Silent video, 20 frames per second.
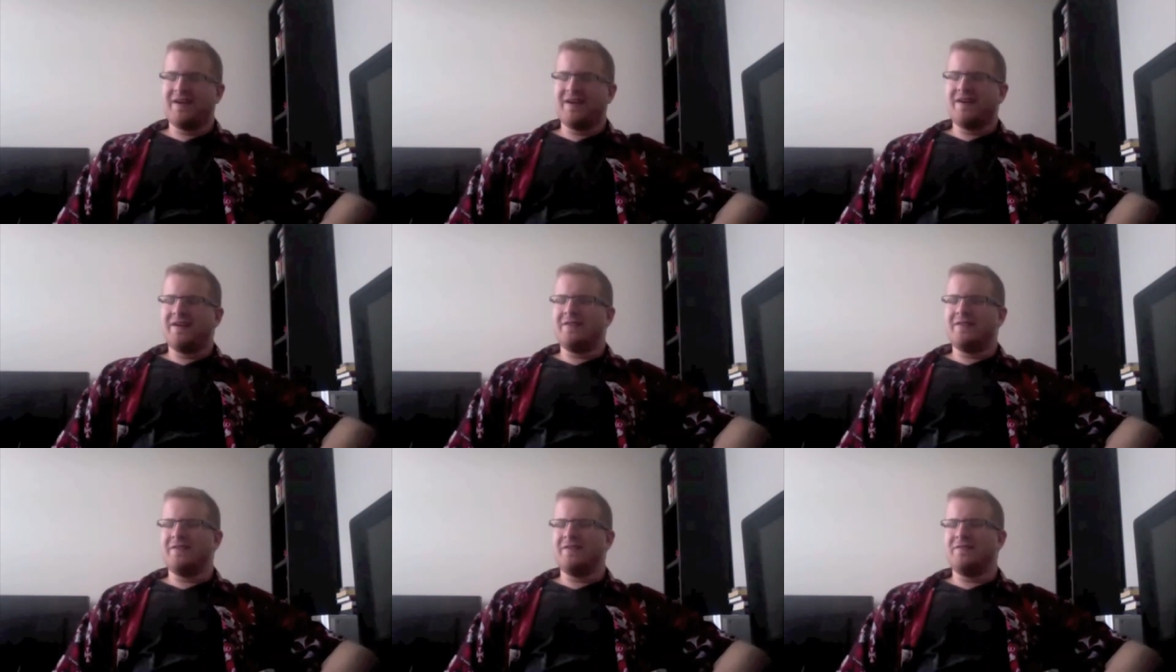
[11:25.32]

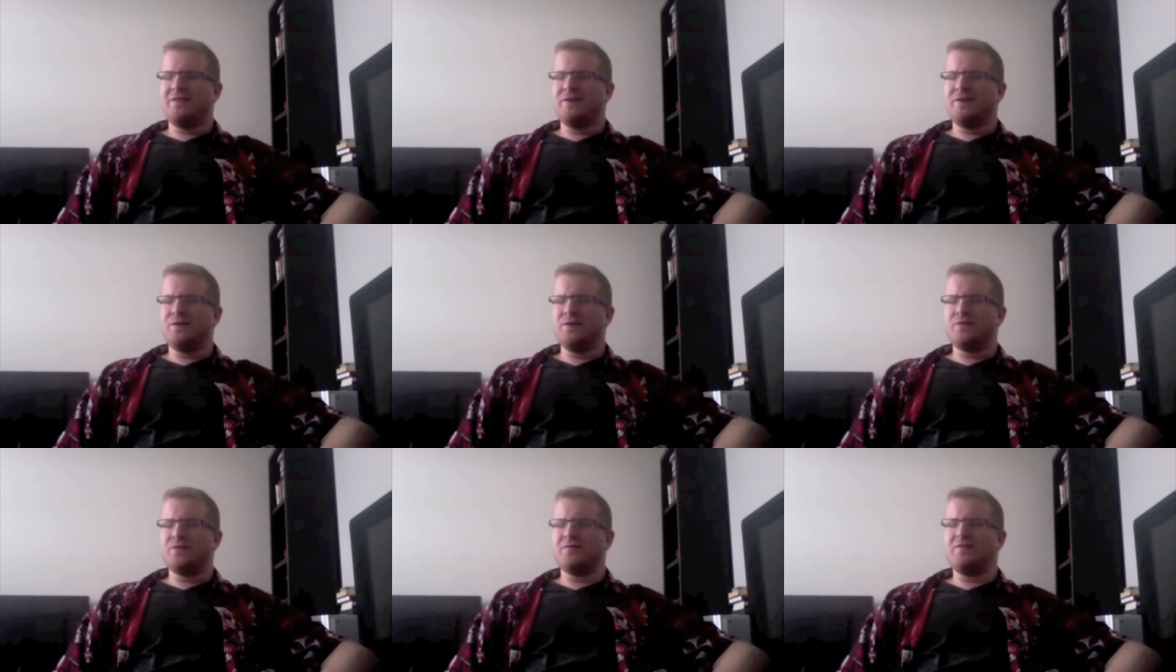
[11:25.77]
If
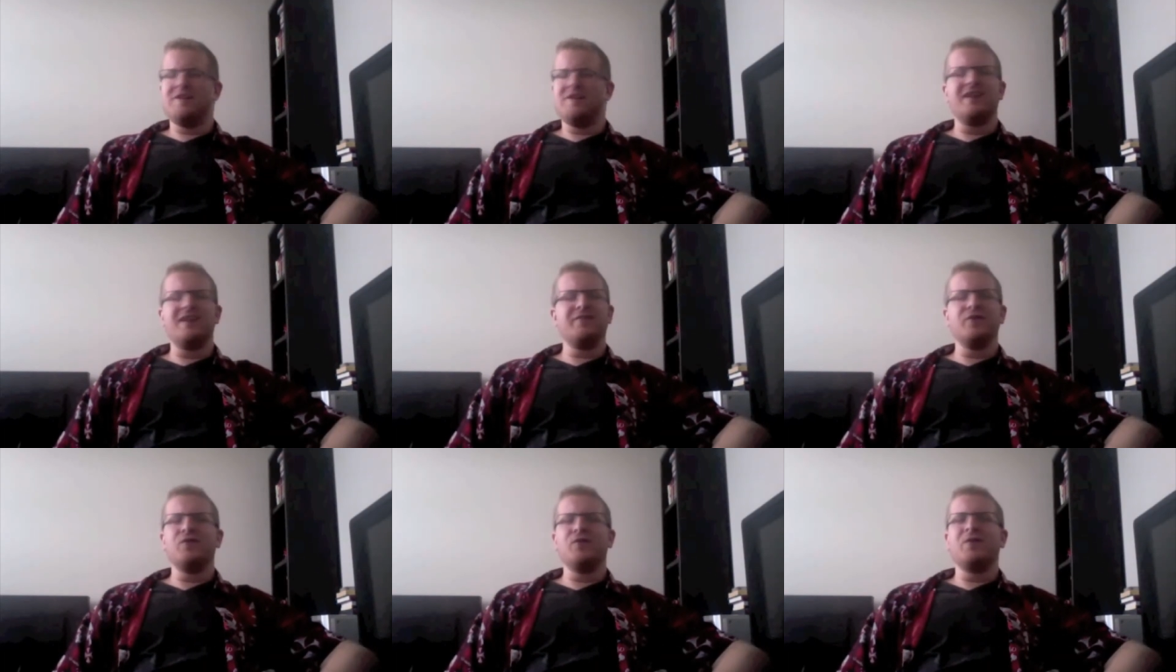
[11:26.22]
you've
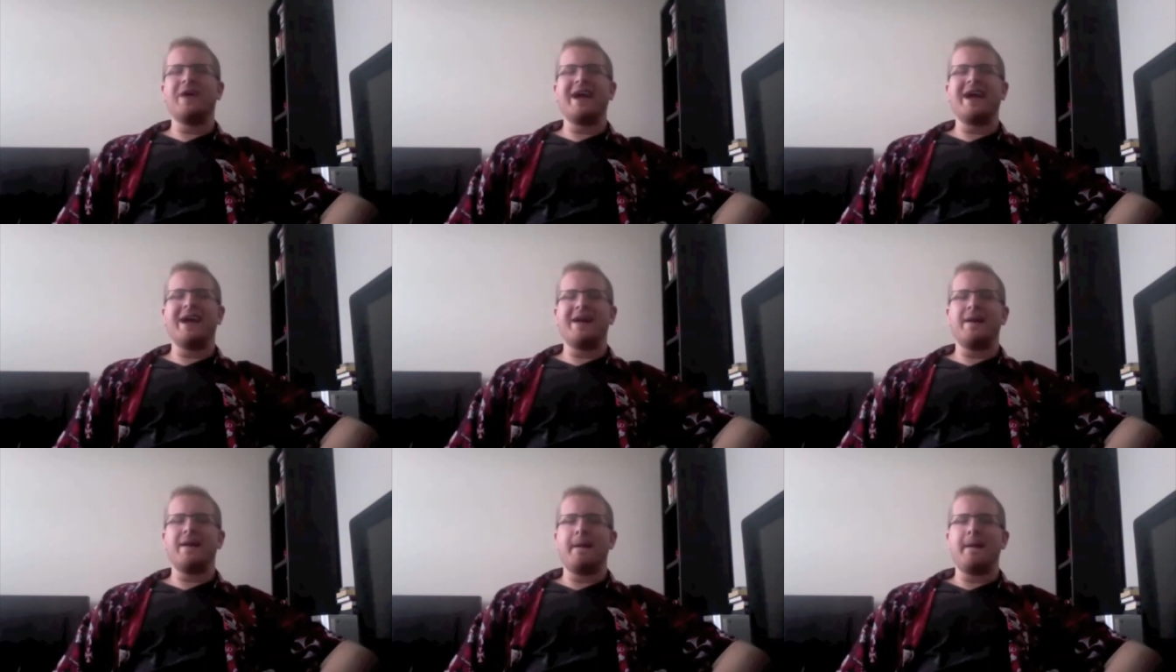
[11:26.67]
never
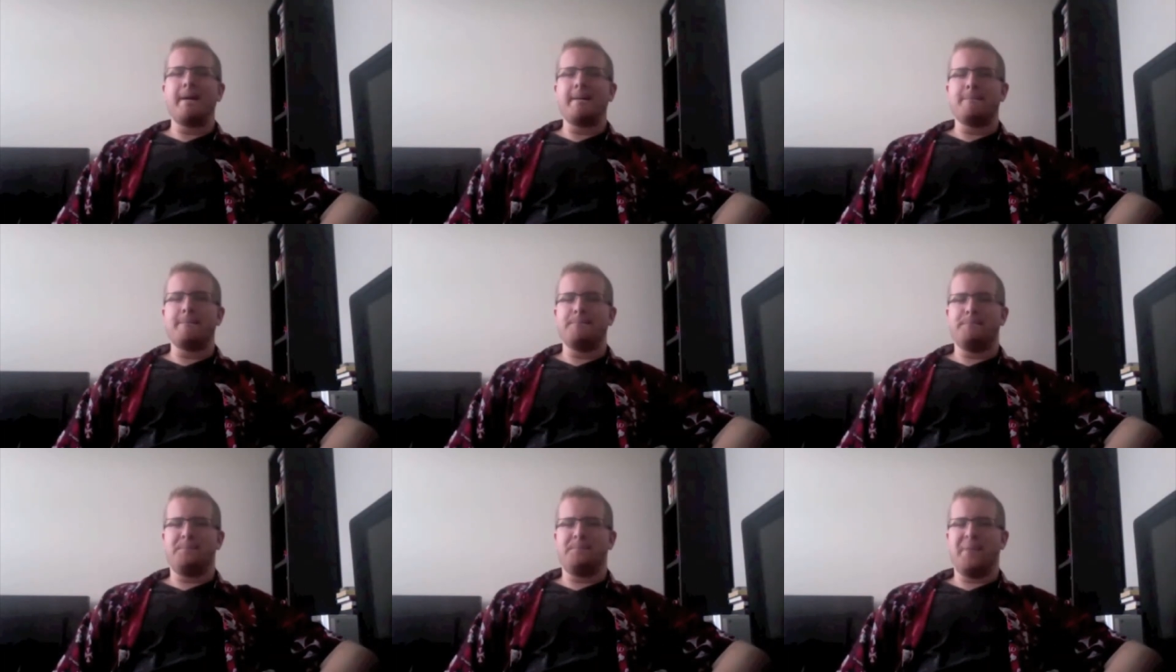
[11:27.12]
read
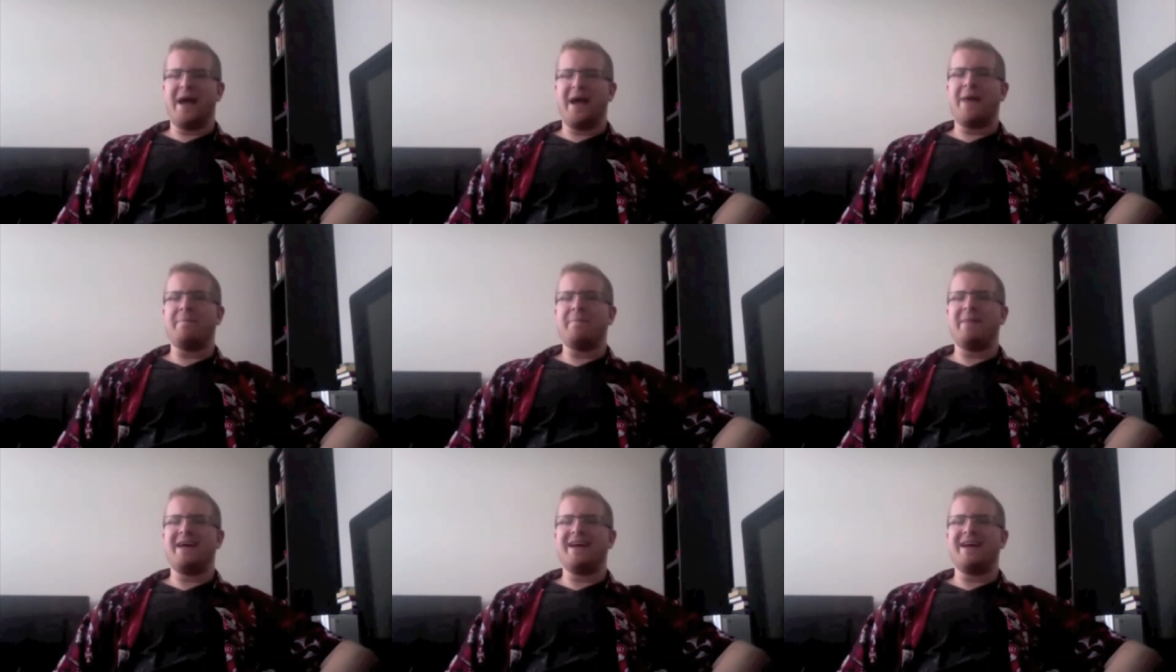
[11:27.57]

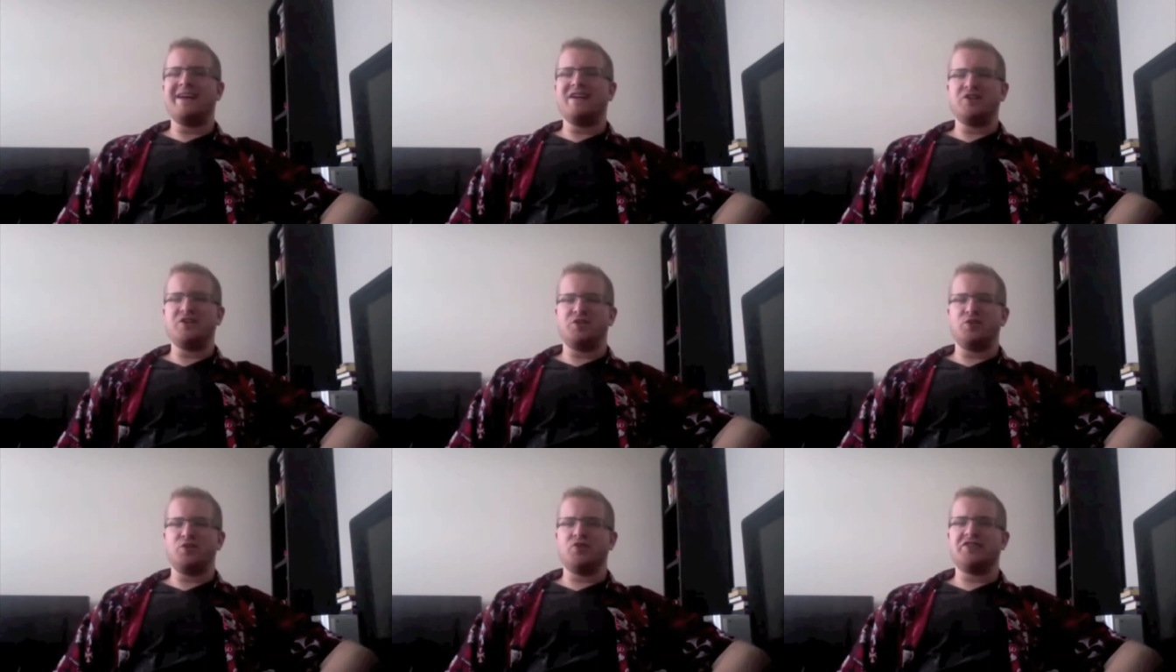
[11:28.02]
Batman
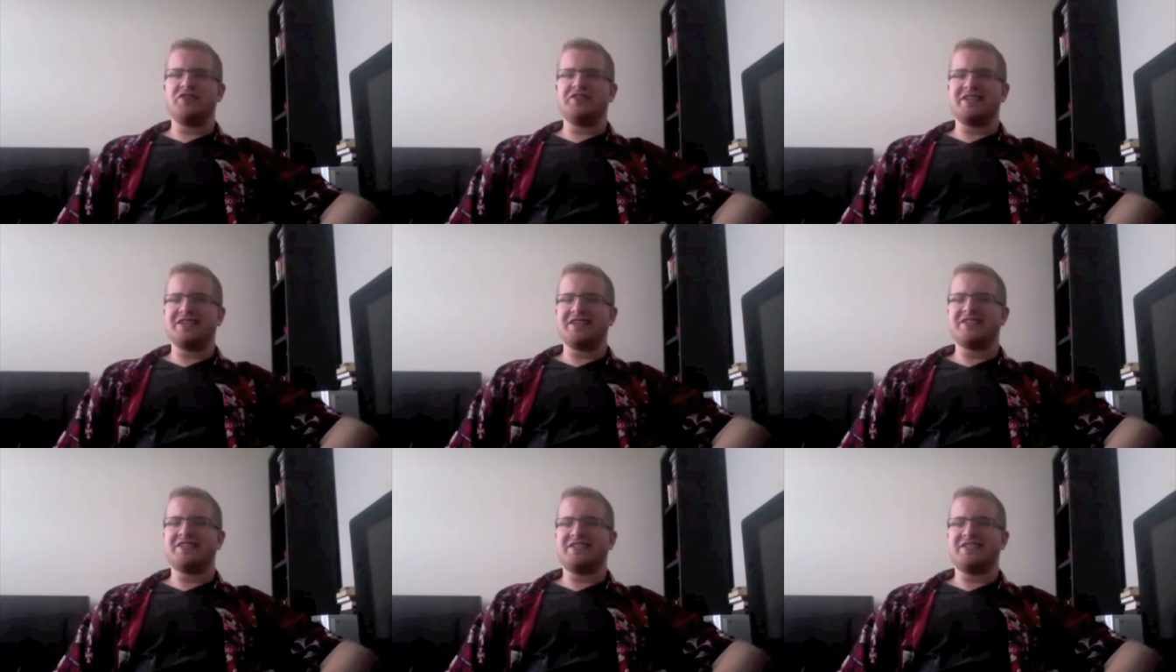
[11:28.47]
issue
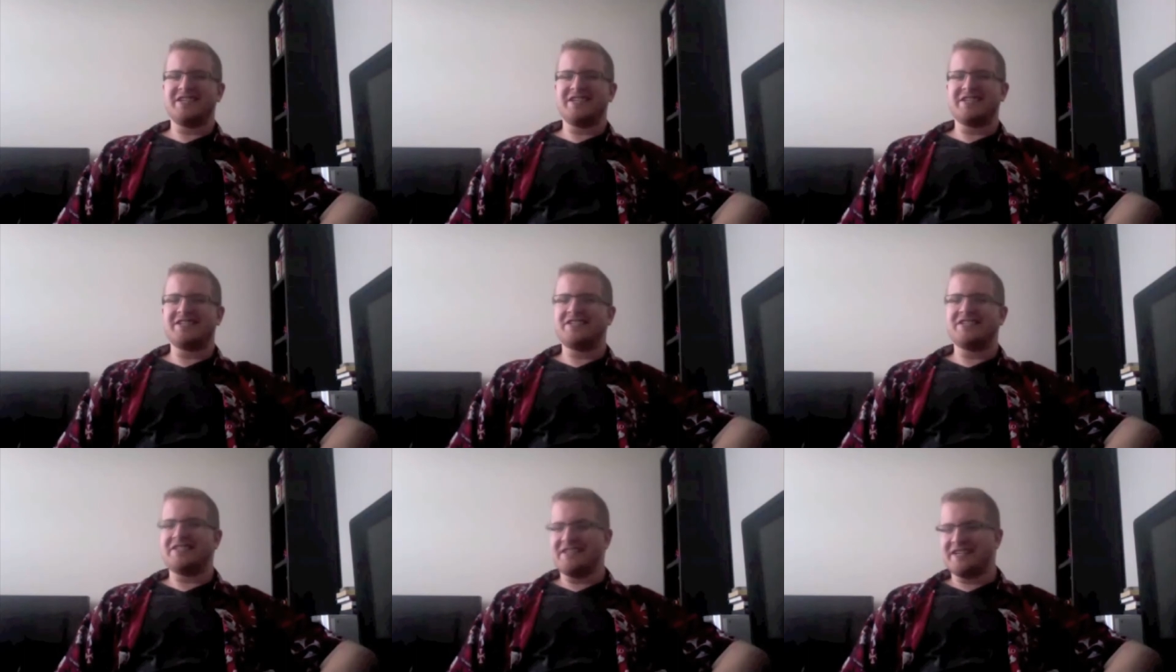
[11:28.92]

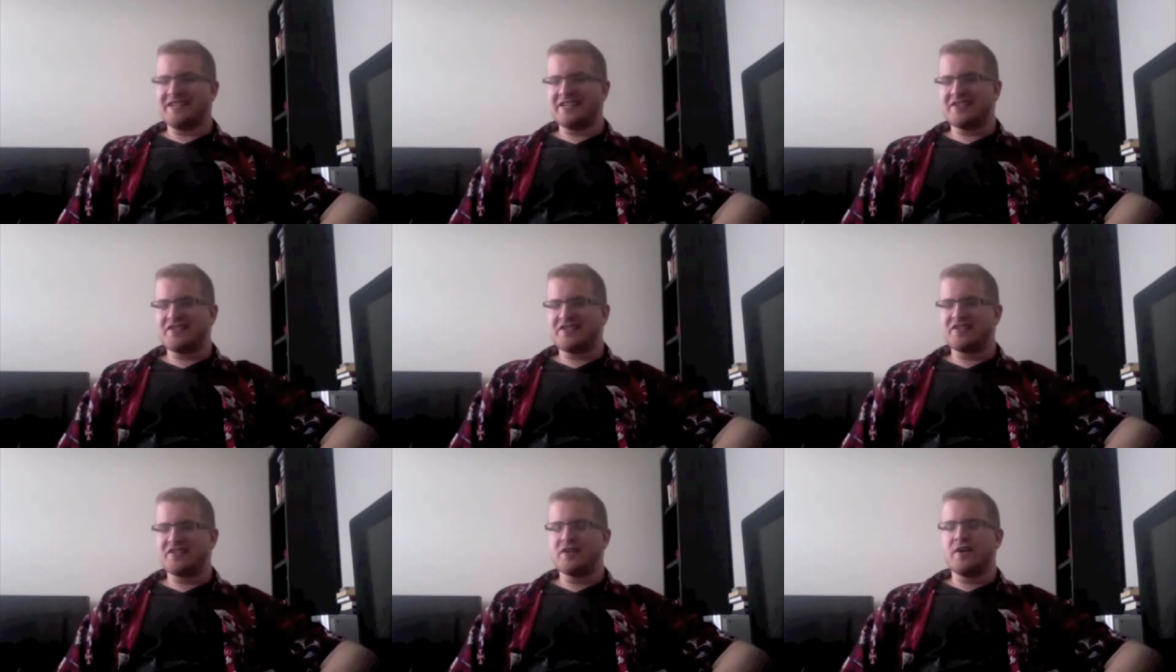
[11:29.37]

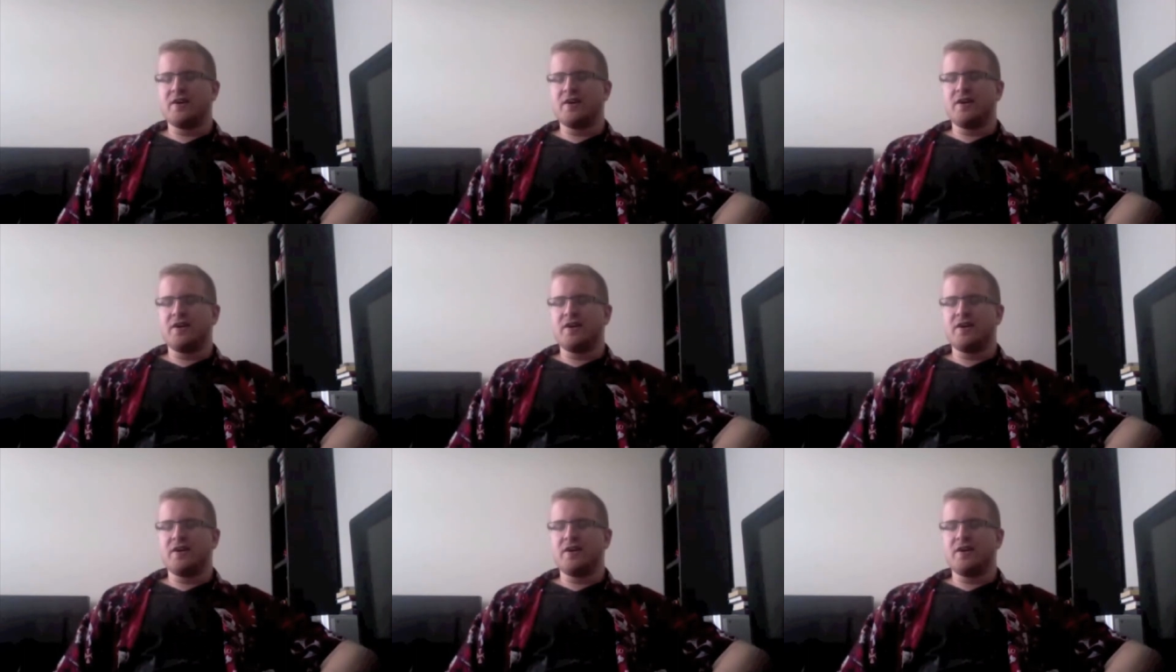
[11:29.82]
666